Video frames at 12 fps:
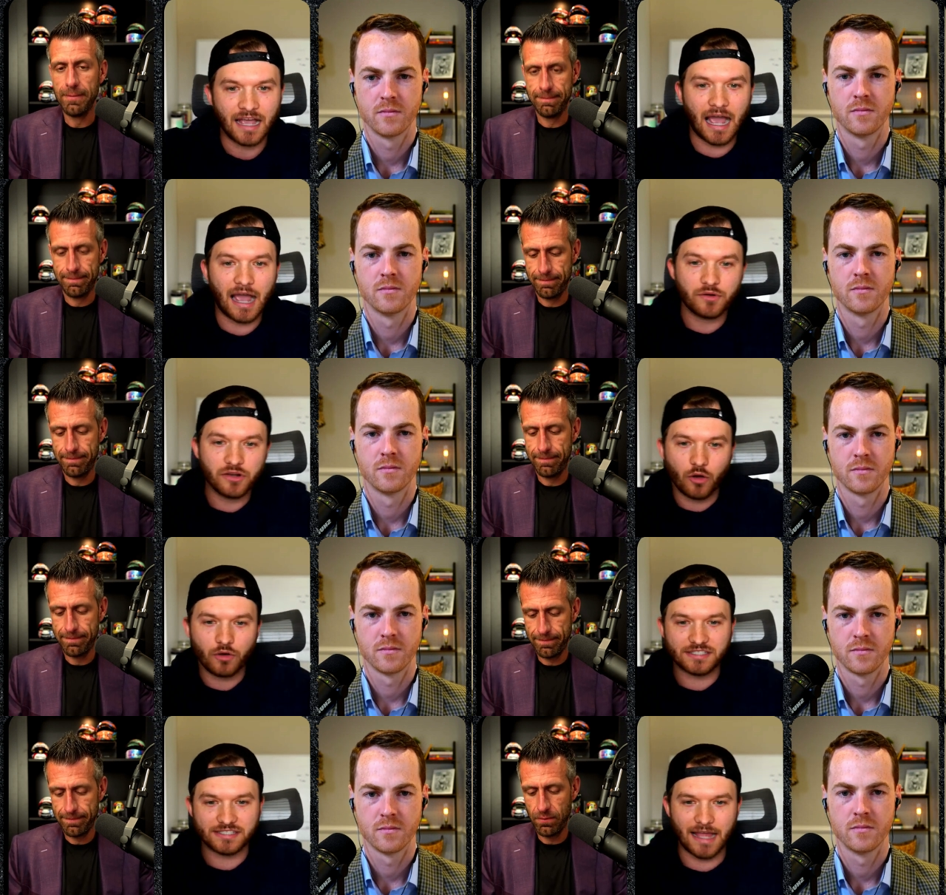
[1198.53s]
Speaker 1: I would
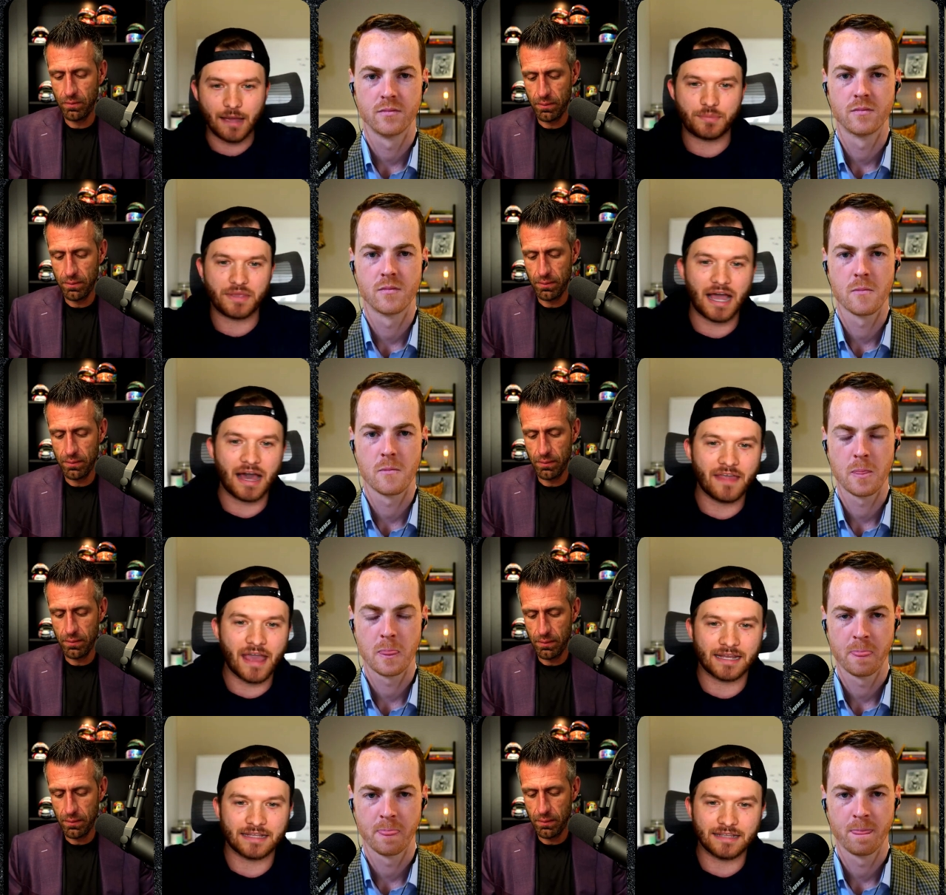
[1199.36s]
go a step beyond
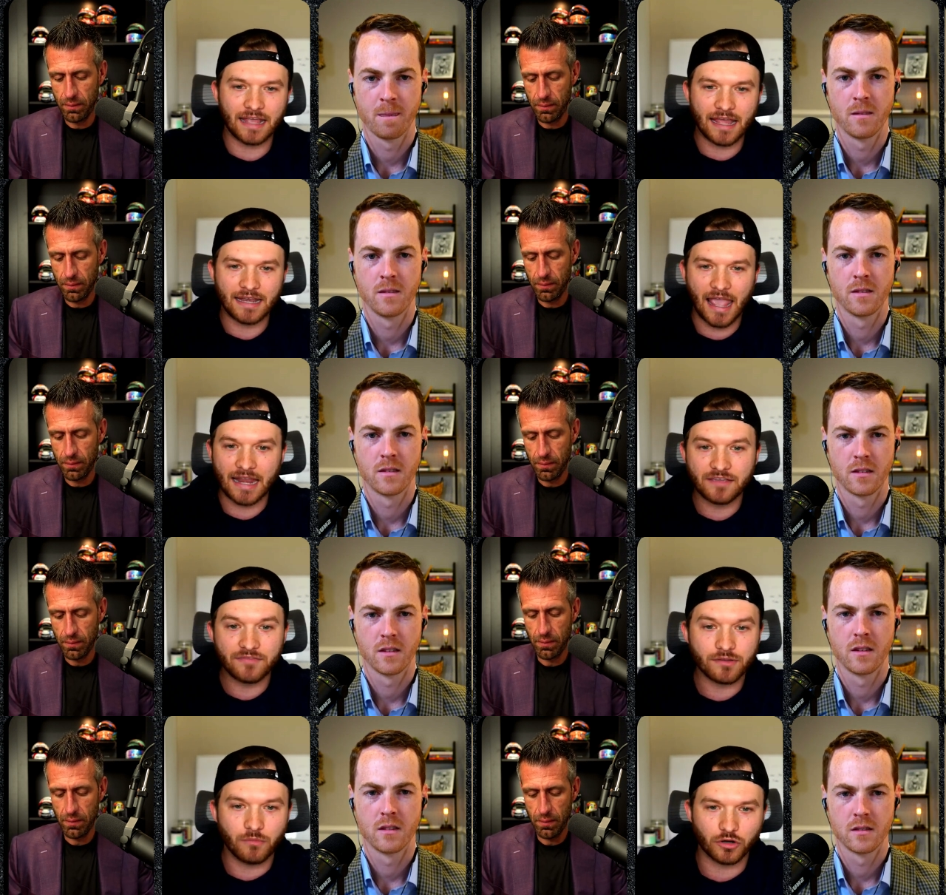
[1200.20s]
that and, and, and
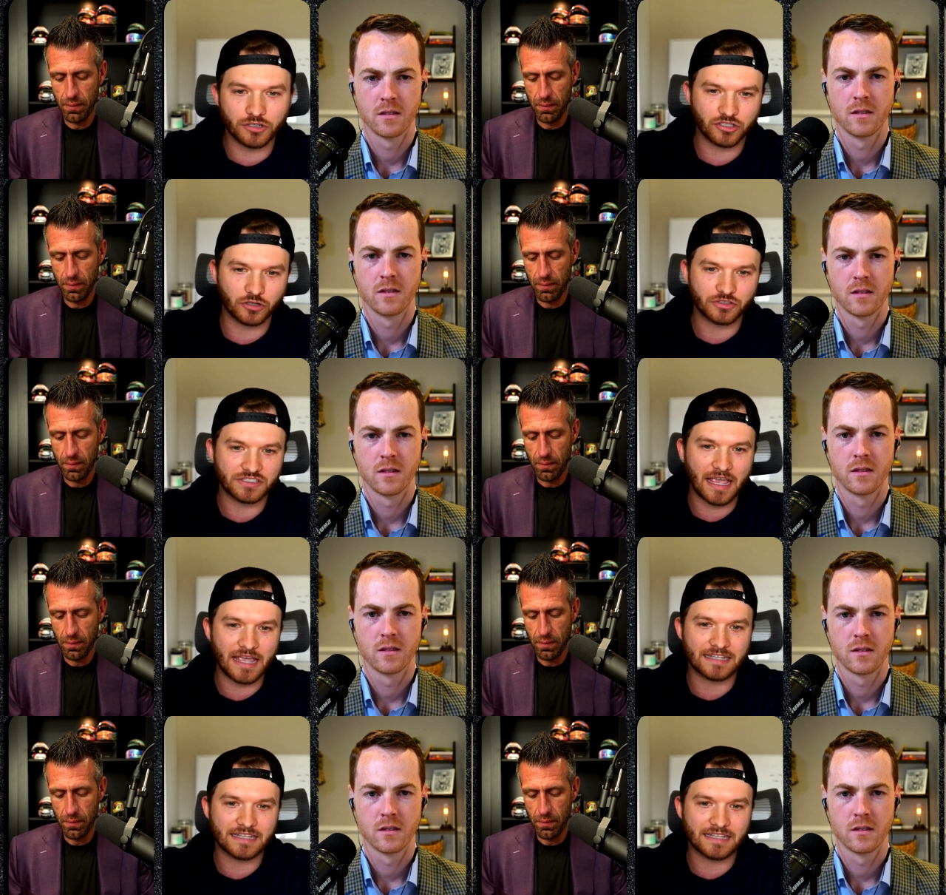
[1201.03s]
even more so say